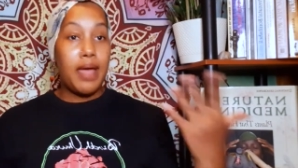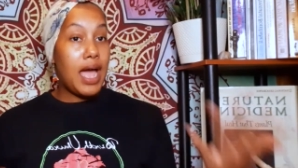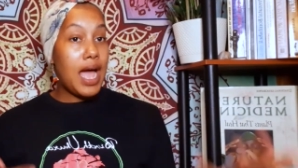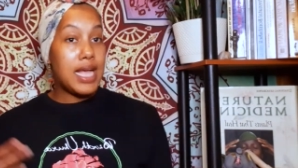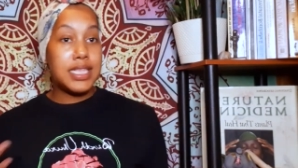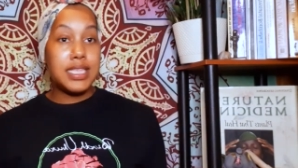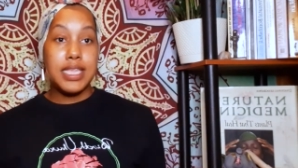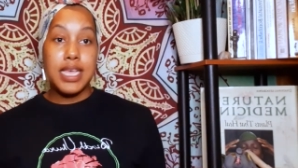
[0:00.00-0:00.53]

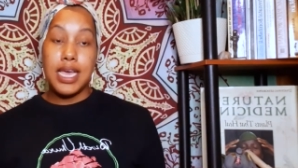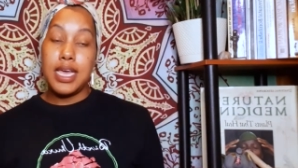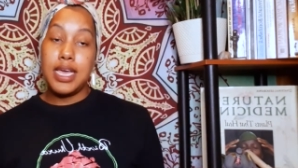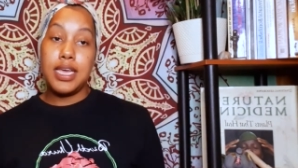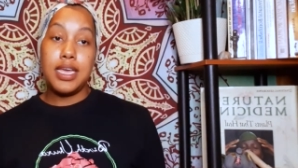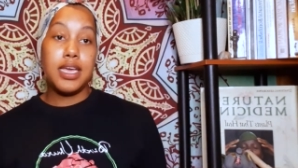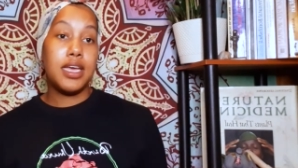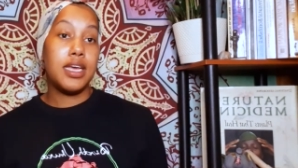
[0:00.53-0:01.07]
I
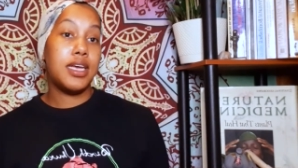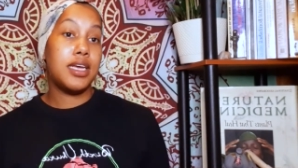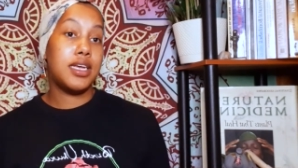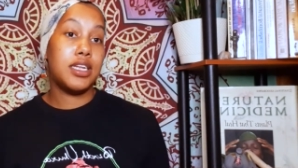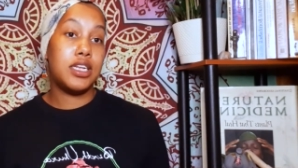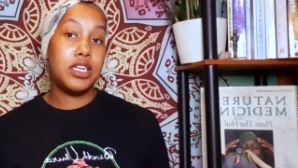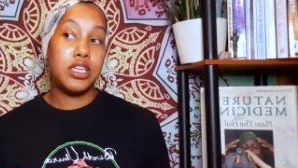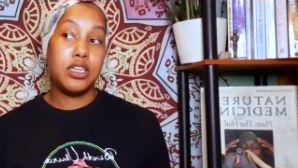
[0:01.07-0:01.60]
say
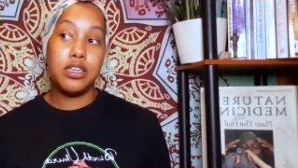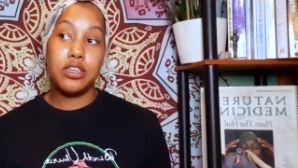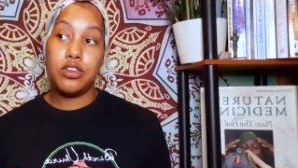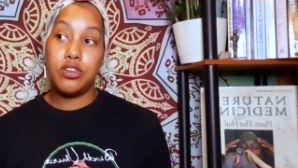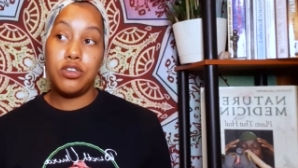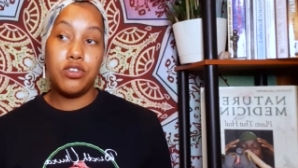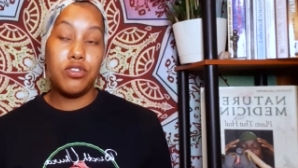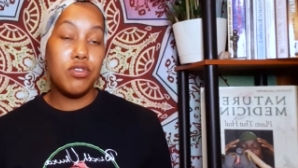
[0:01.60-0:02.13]

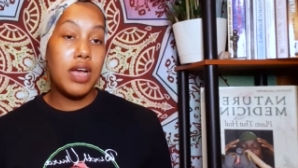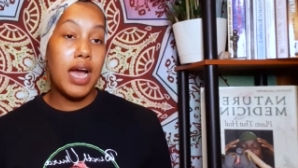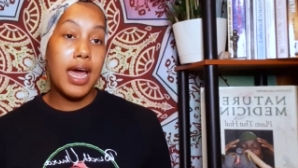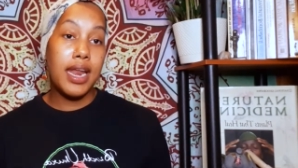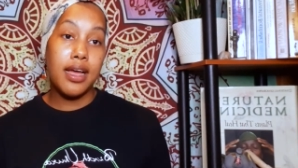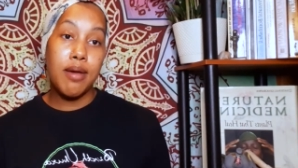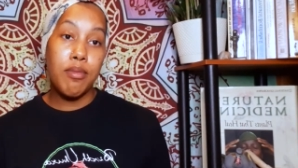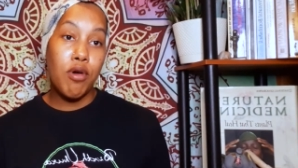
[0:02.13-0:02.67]
you got
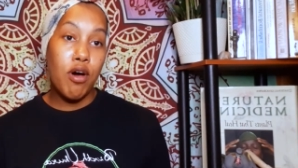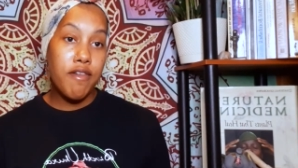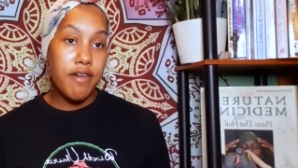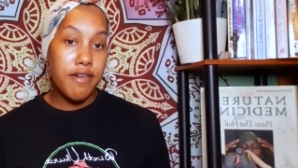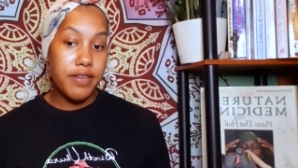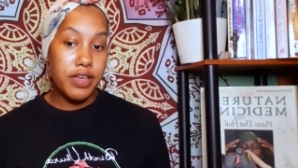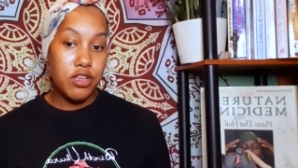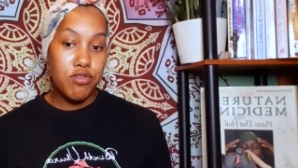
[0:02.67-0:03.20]
to come off
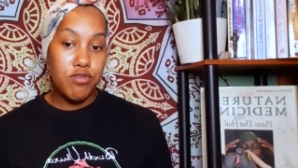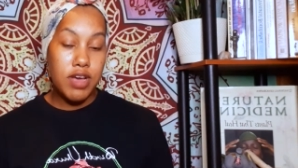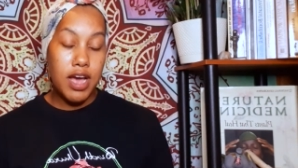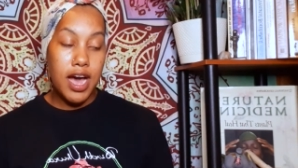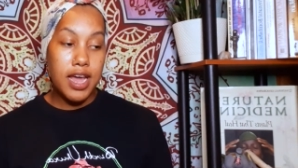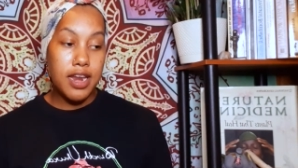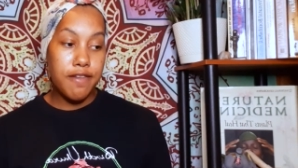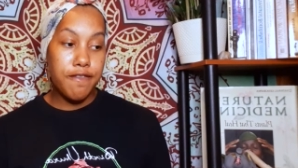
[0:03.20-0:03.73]
of it. You
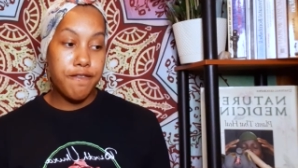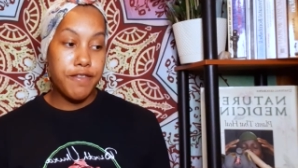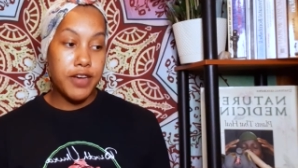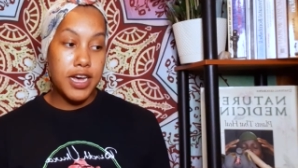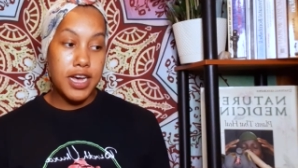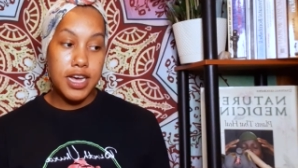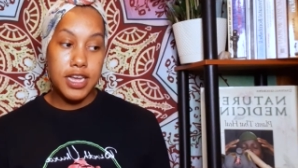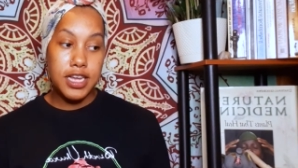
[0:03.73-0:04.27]
got to
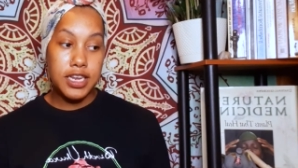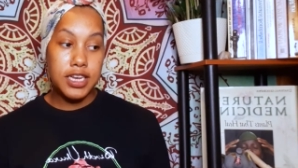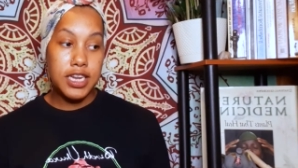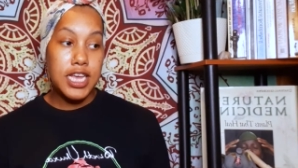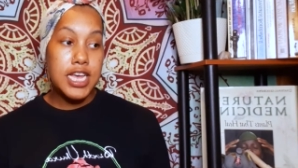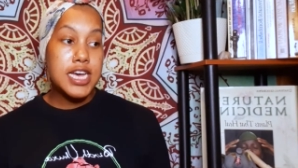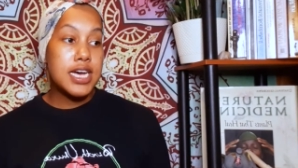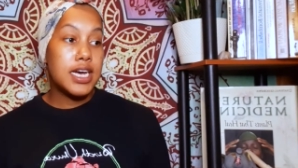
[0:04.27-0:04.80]
find
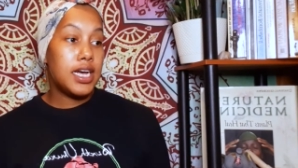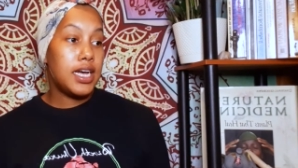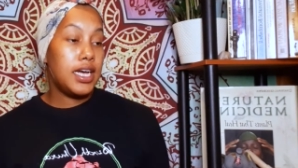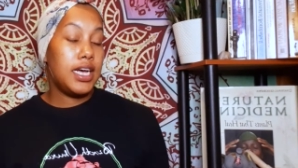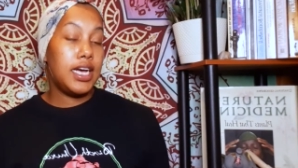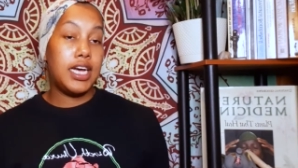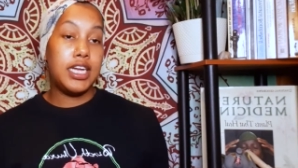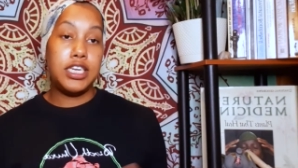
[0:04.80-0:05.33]

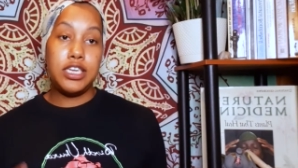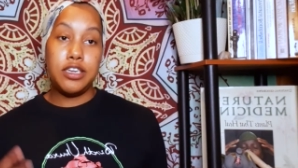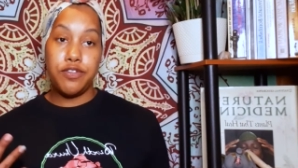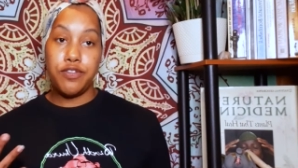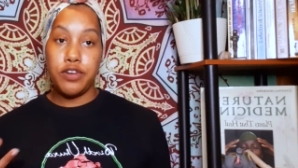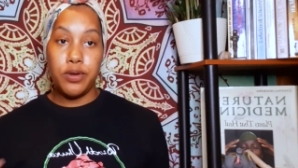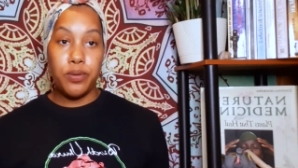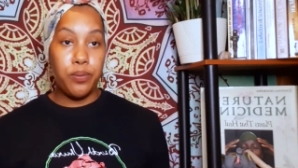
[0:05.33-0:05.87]
a
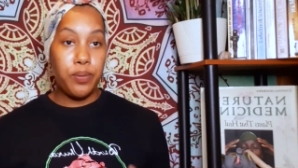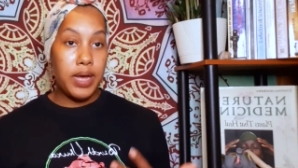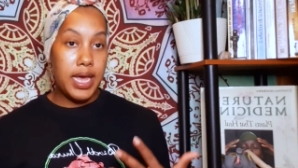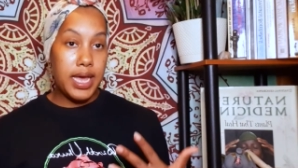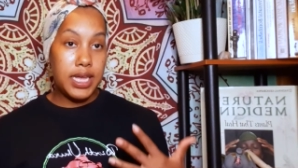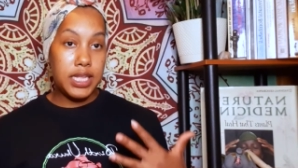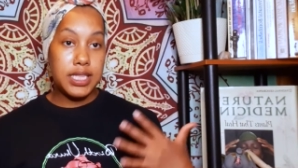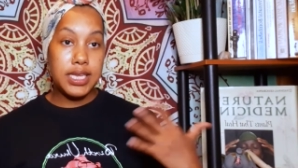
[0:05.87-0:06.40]
different
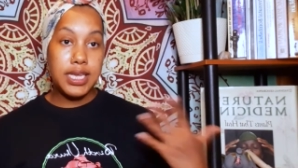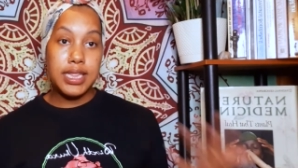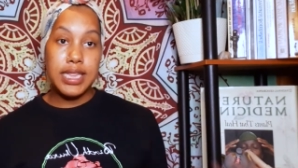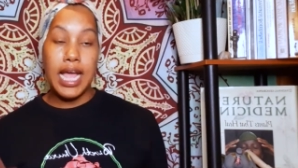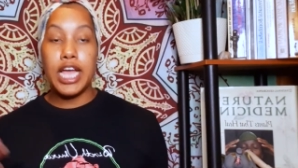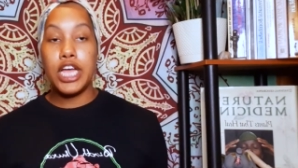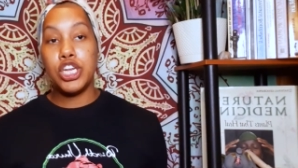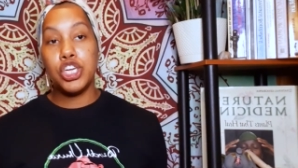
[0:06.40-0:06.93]
way to get
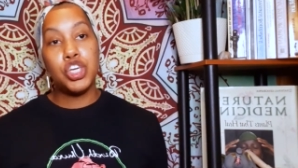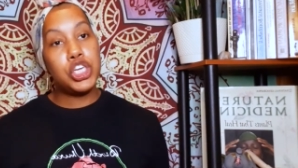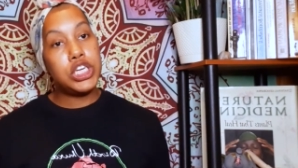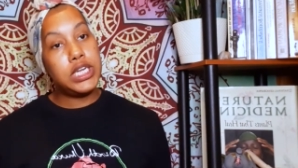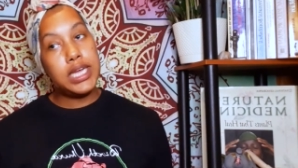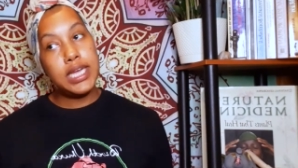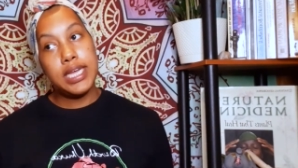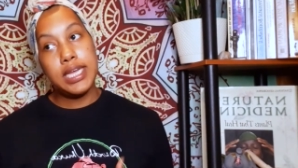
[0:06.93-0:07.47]
that
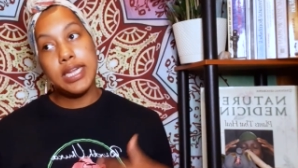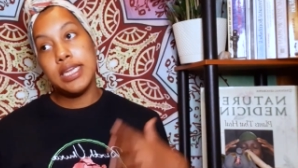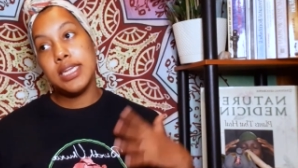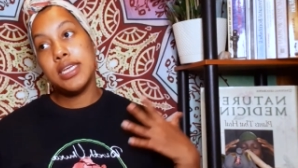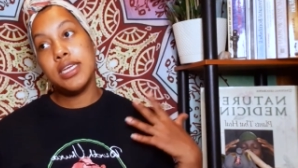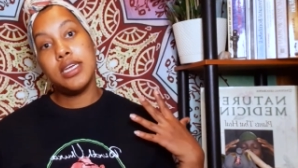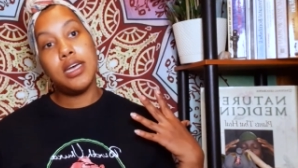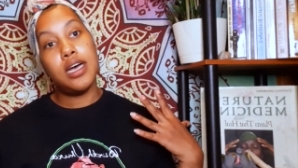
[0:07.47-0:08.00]
energy in,
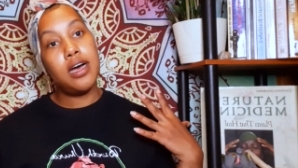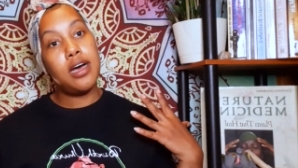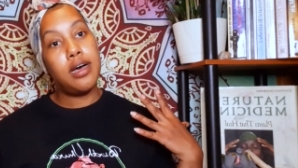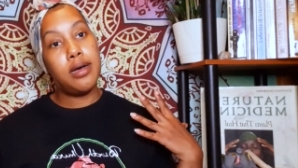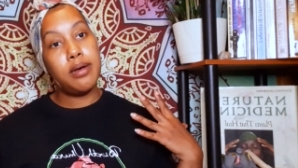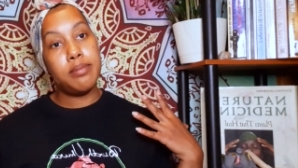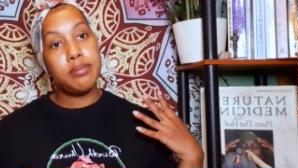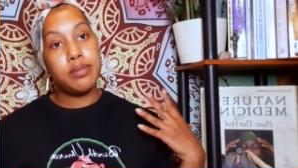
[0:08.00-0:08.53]

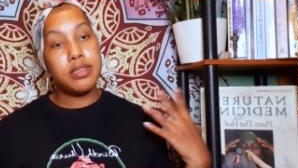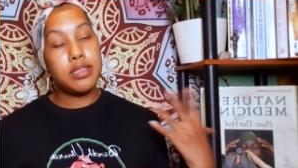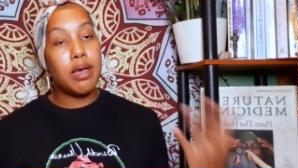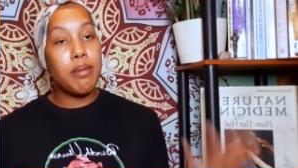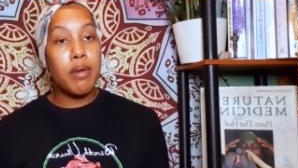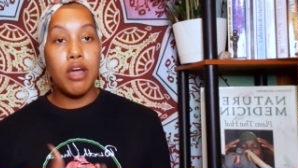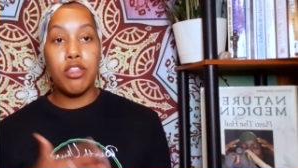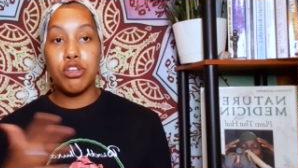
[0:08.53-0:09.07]
um,
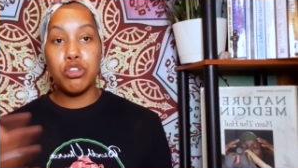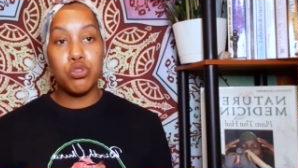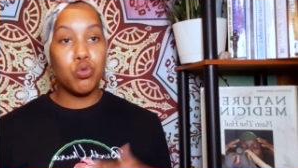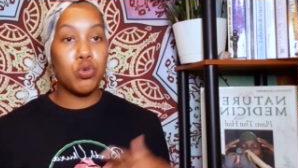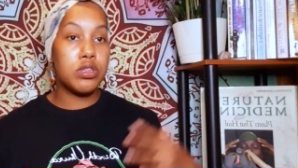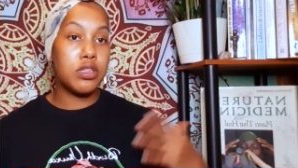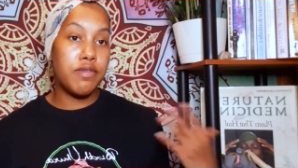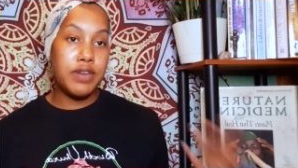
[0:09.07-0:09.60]
some other
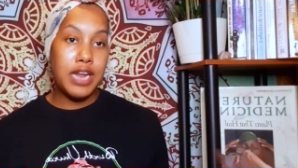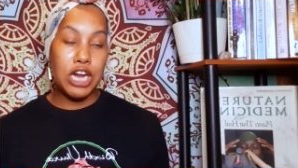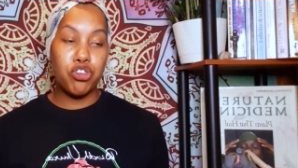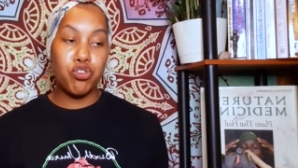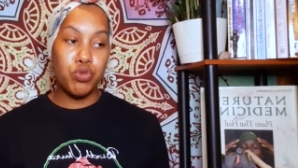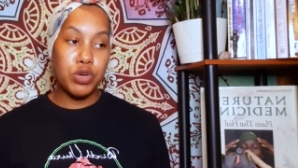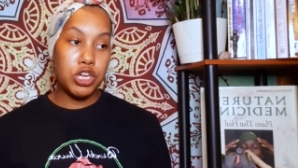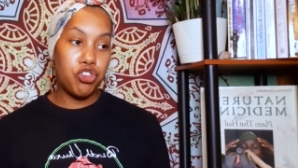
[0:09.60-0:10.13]
source of
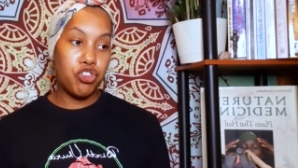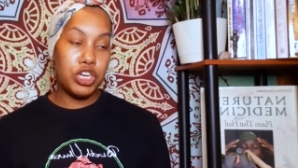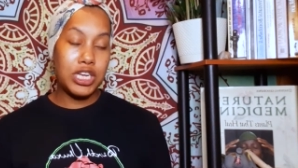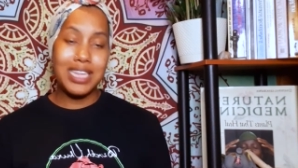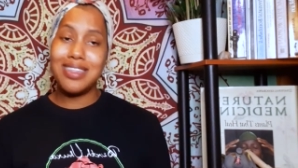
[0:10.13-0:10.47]
natural energy.